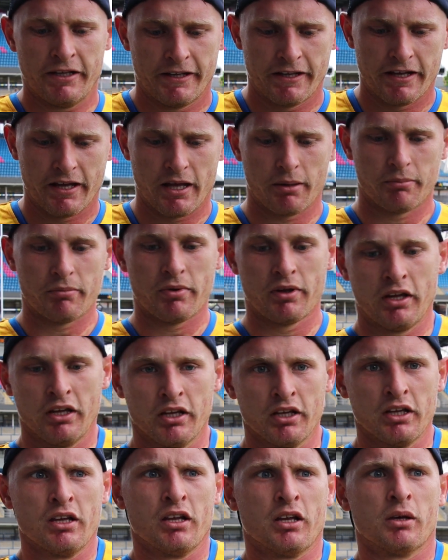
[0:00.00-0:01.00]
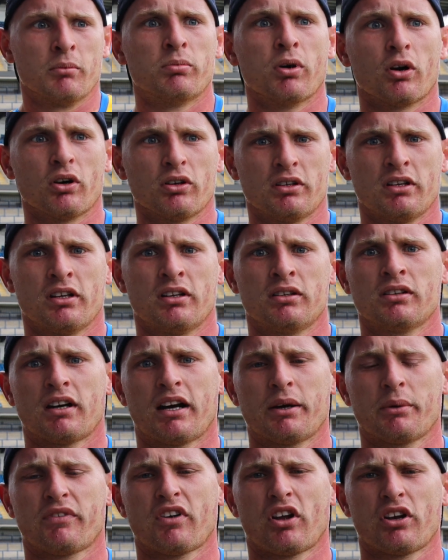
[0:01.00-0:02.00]
But
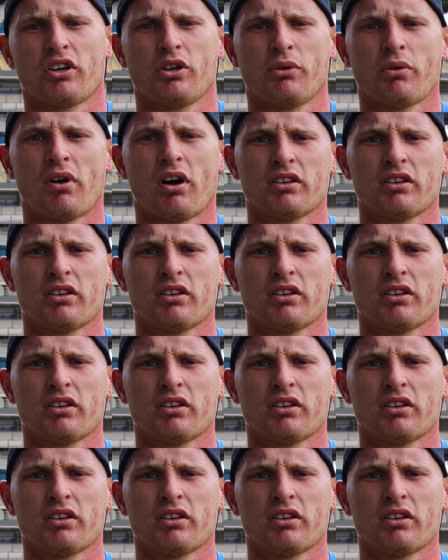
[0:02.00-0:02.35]
like we've got to do